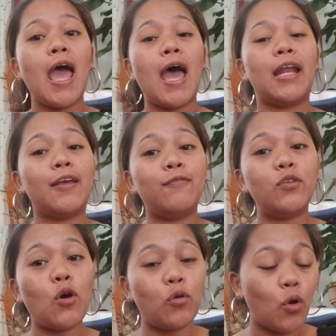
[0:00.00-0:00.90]
And if you
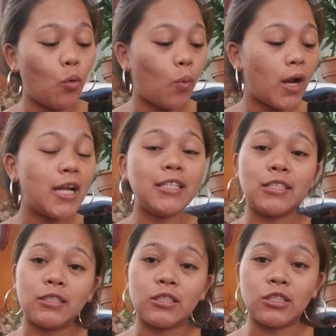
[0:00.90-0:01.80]
don't know what
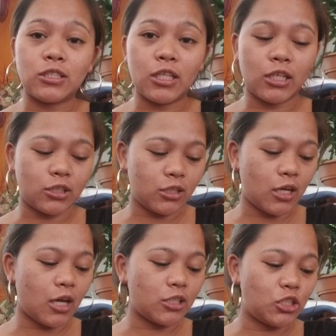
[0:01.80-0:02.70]
is
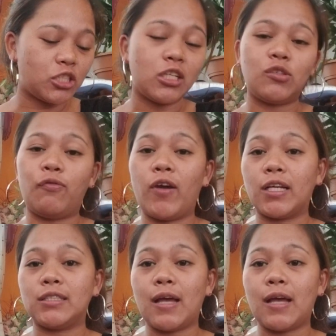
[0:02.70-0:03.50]
Stitch Fix,